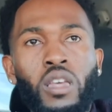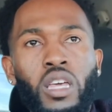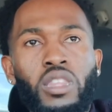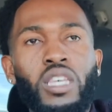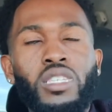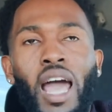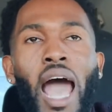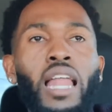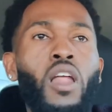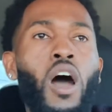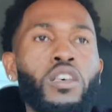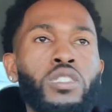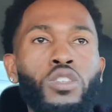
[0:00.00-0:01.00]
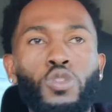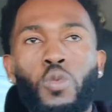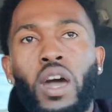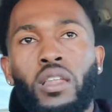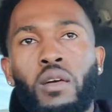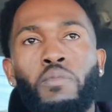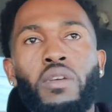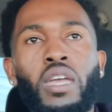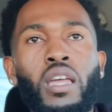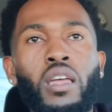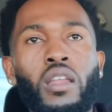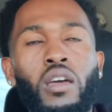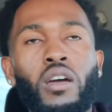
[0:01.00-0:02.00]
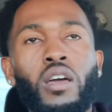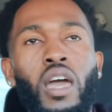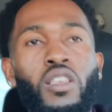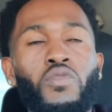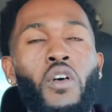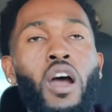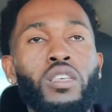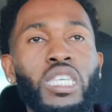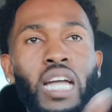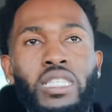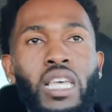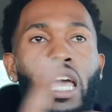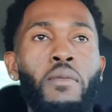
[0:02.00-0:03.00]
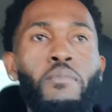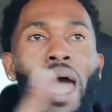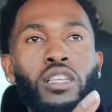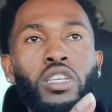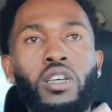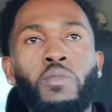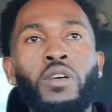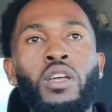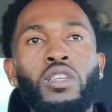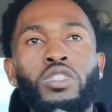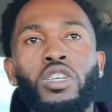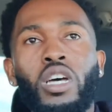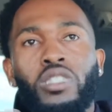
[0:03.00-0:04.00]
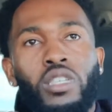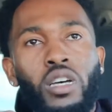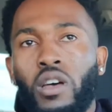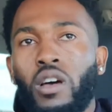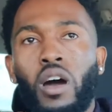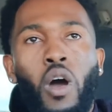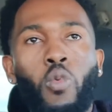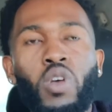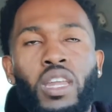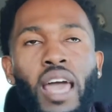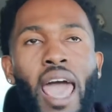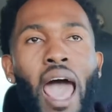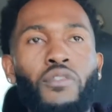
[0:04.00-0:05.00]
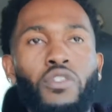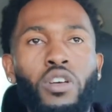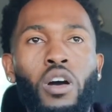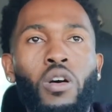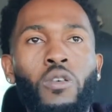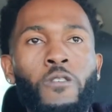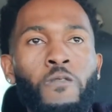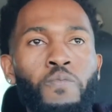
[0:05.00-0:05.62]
This guy lost to Joel Embiid as far as head-to-head matchup just a week and a half ago.